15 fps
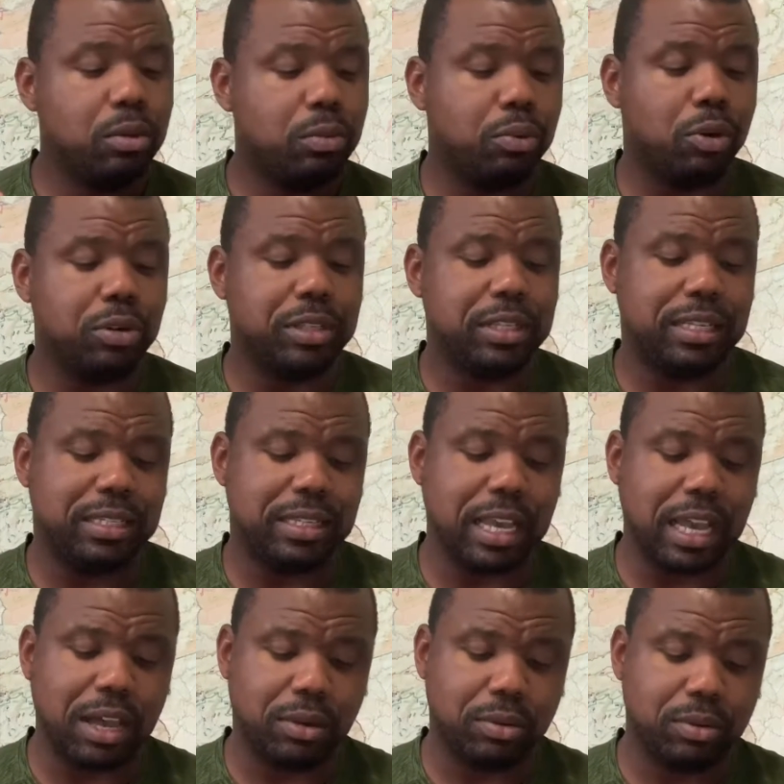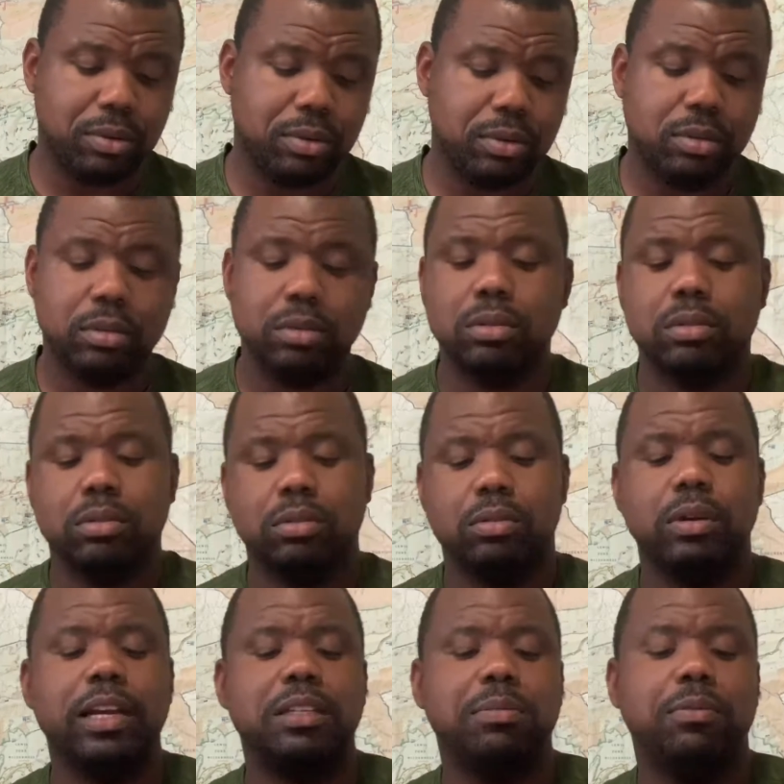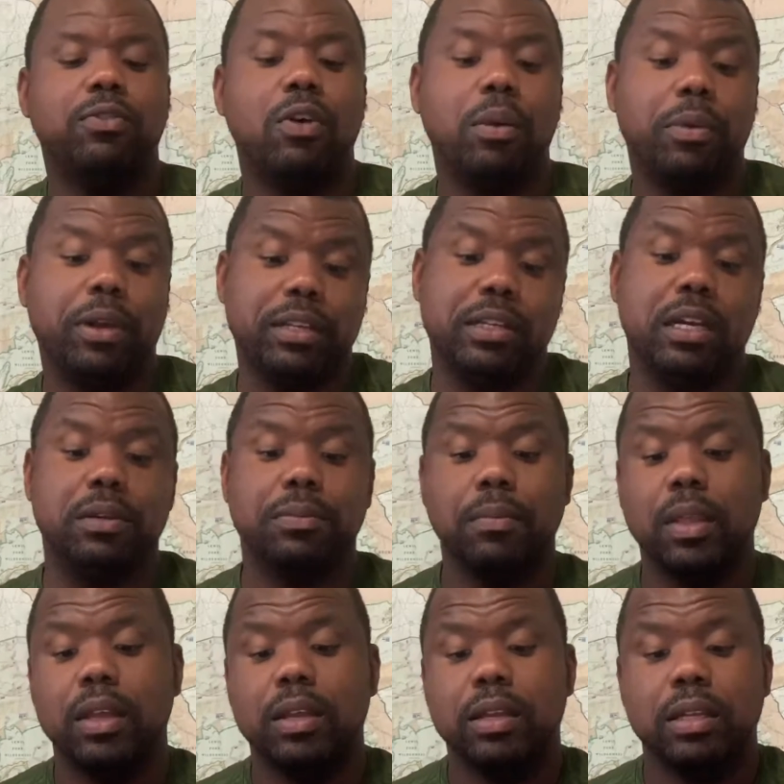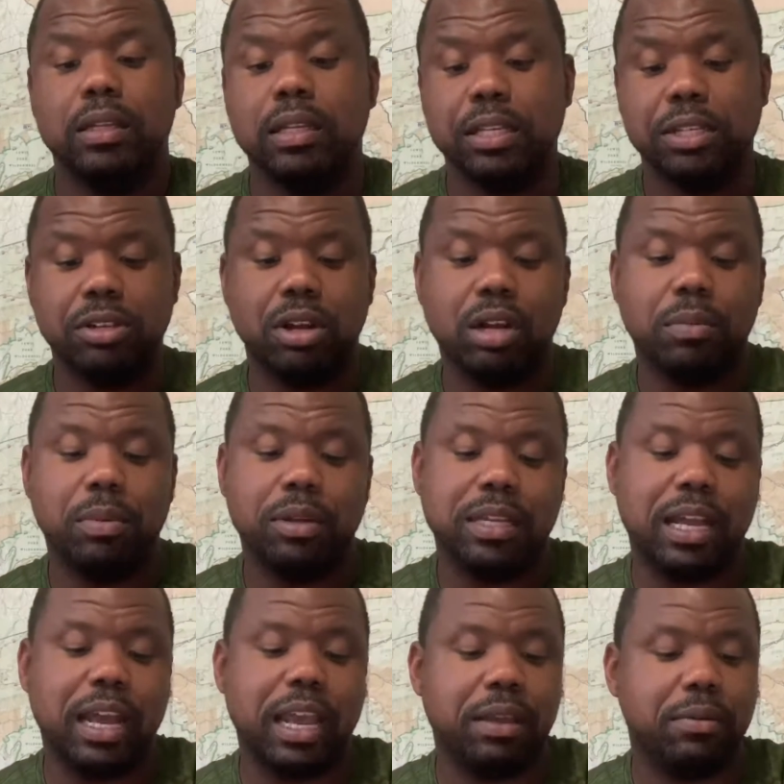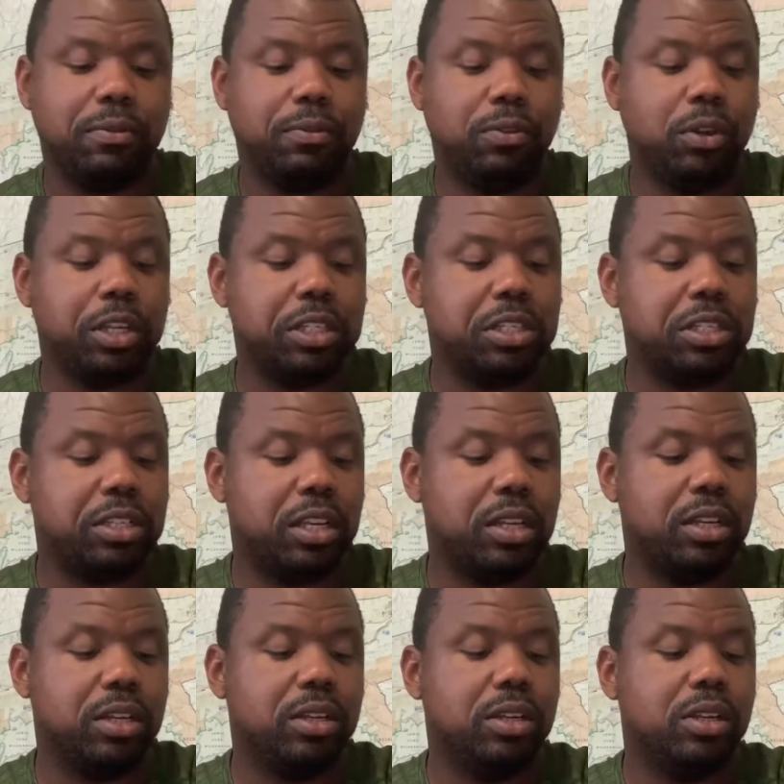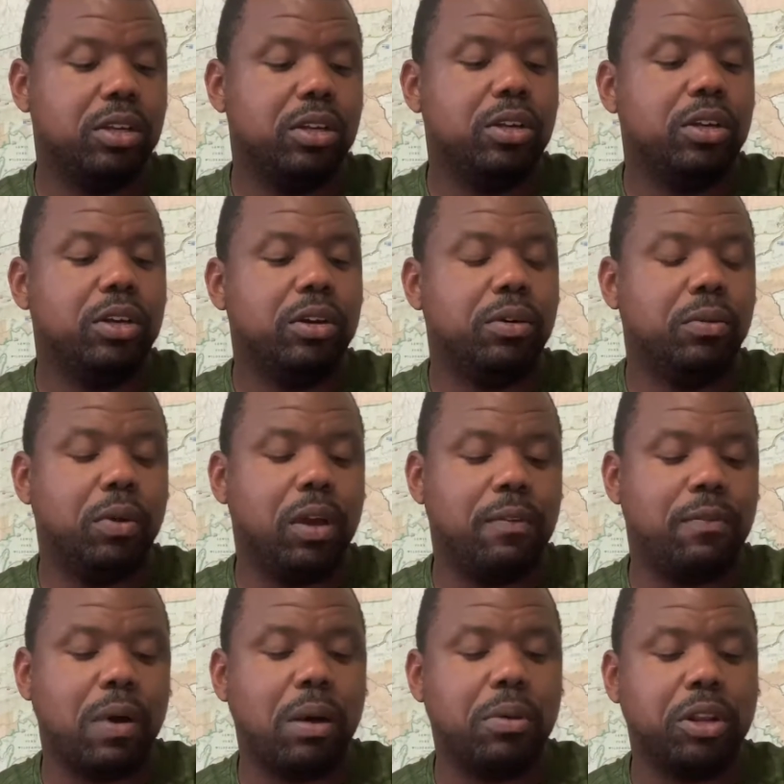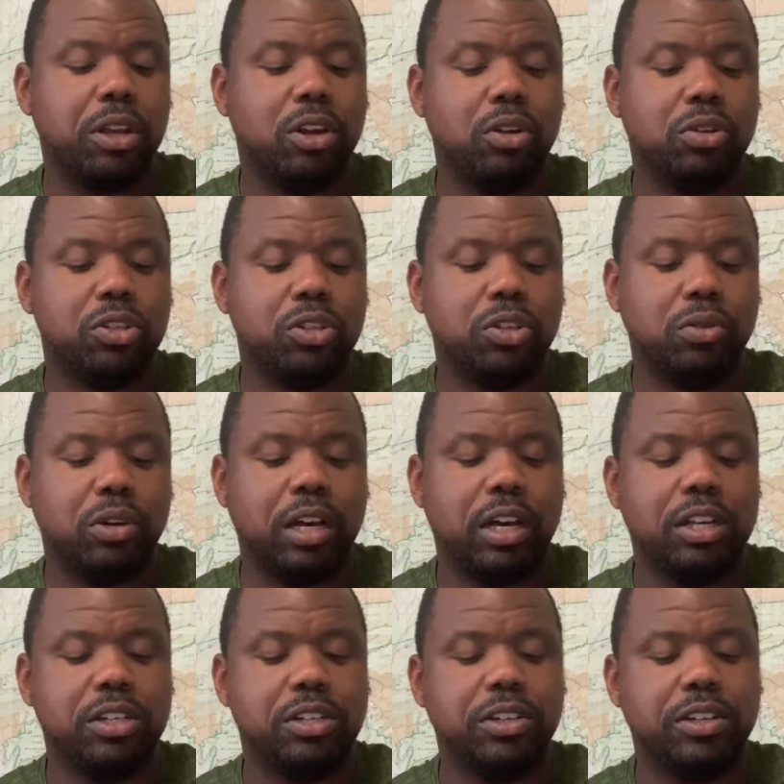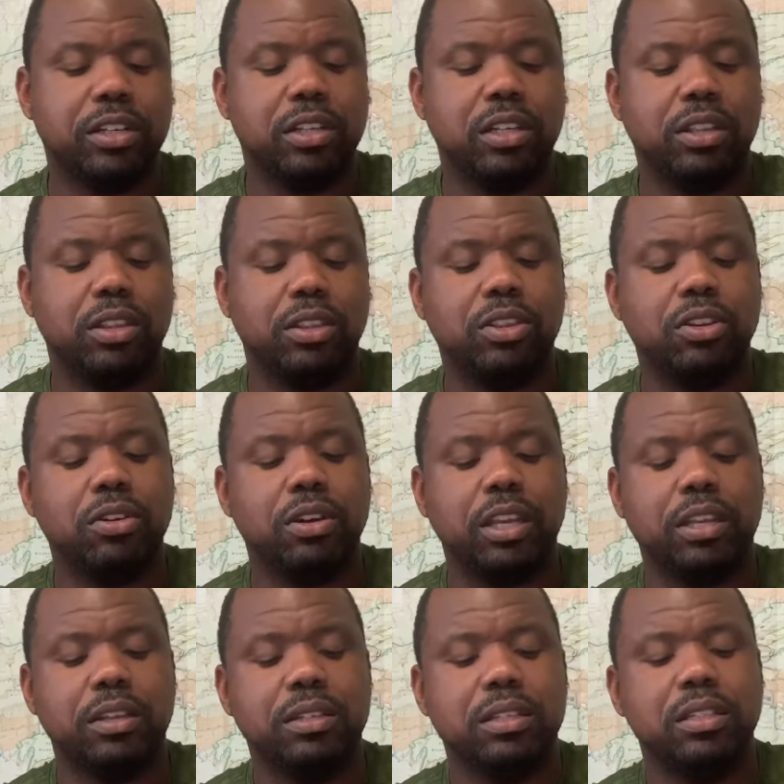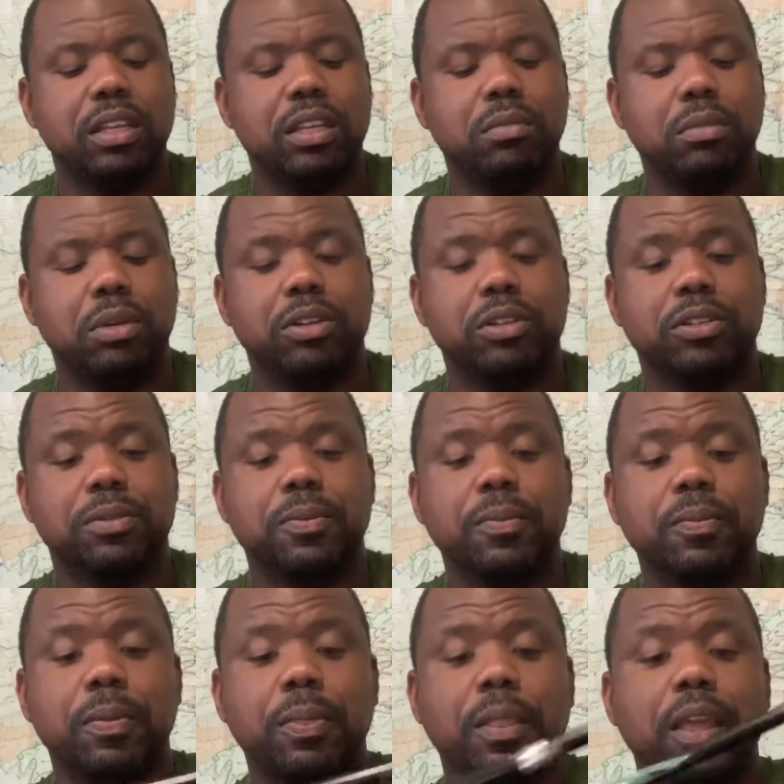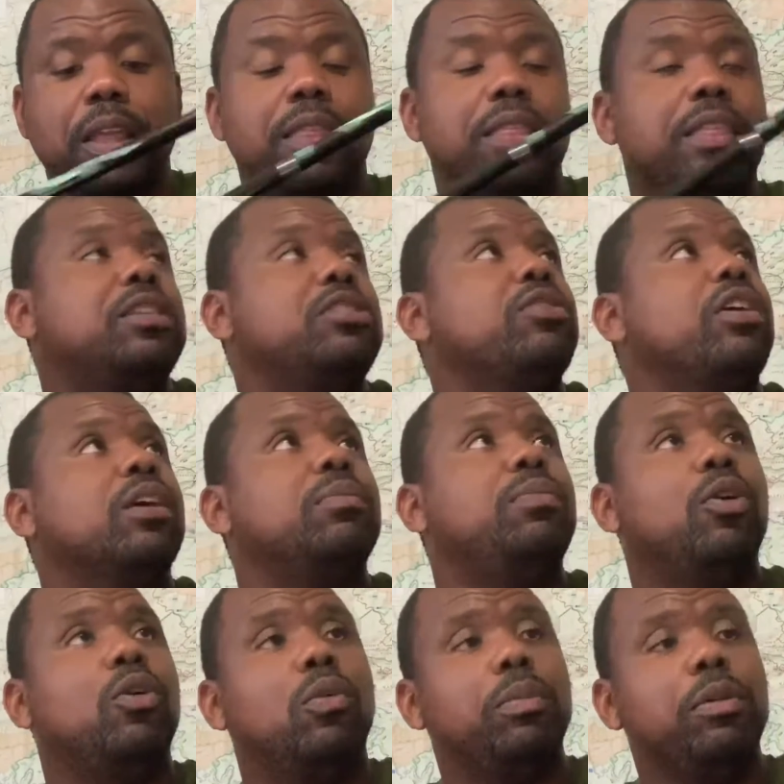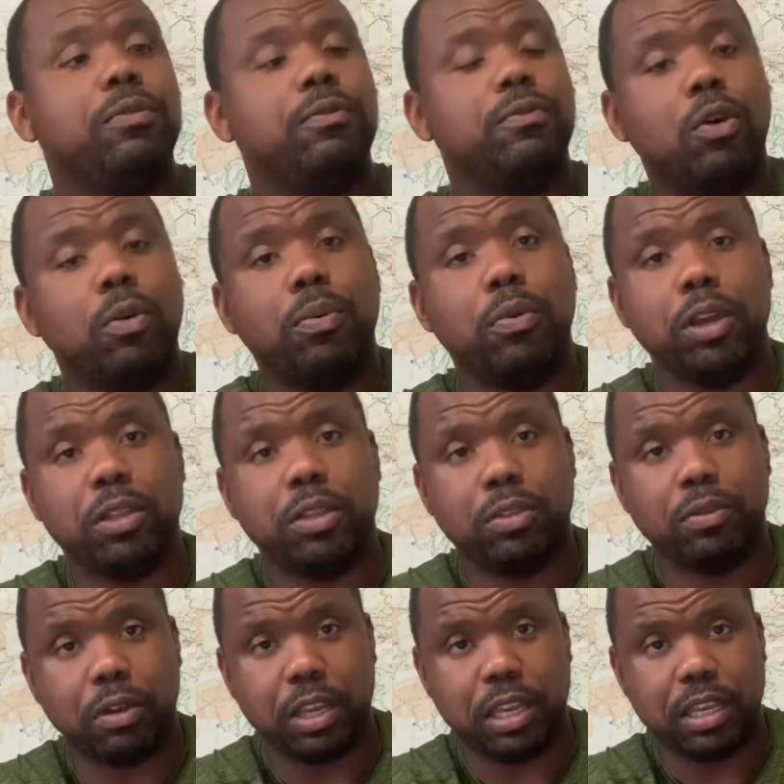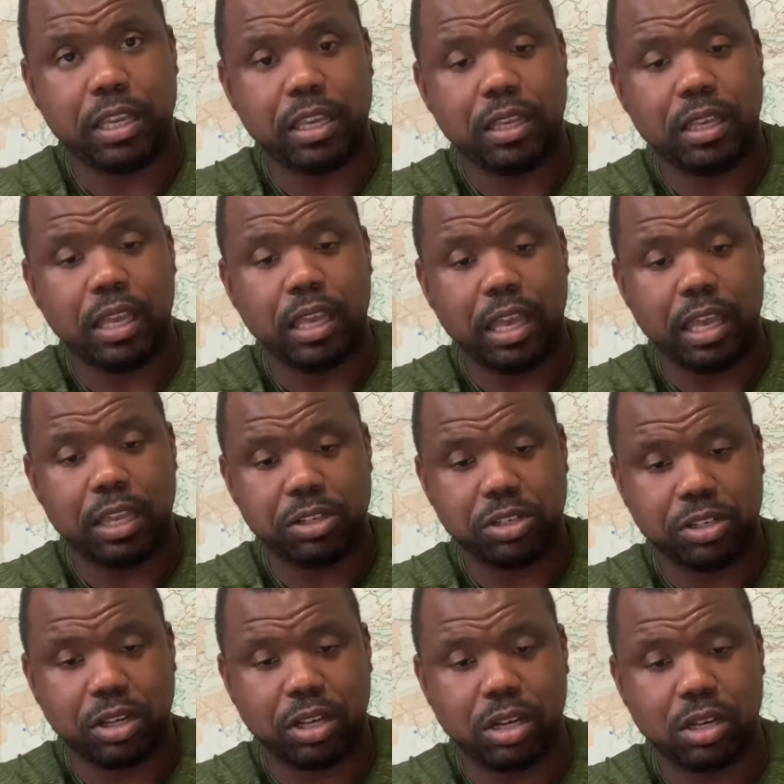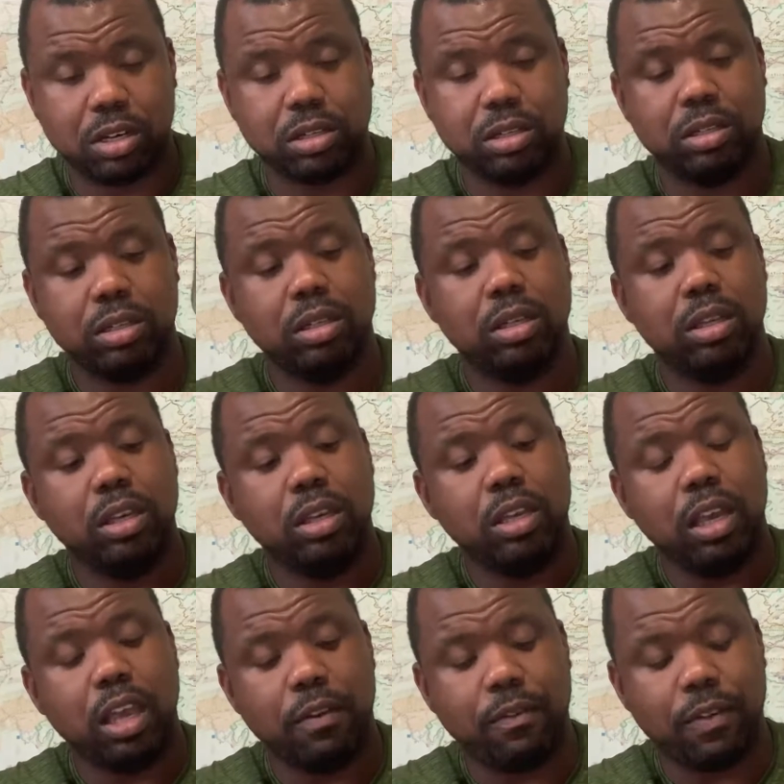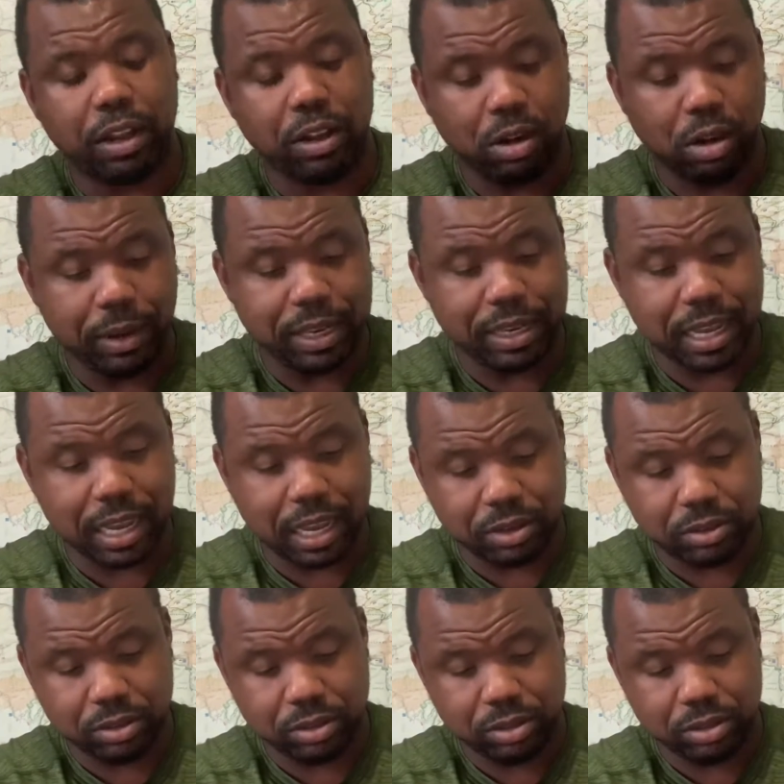broke this down, well, actually, before I break it down, let's talk about the height fully extended. If I were to go to 130 centimeters, this trekking pole will be 4.3 inches long. If I go all the way down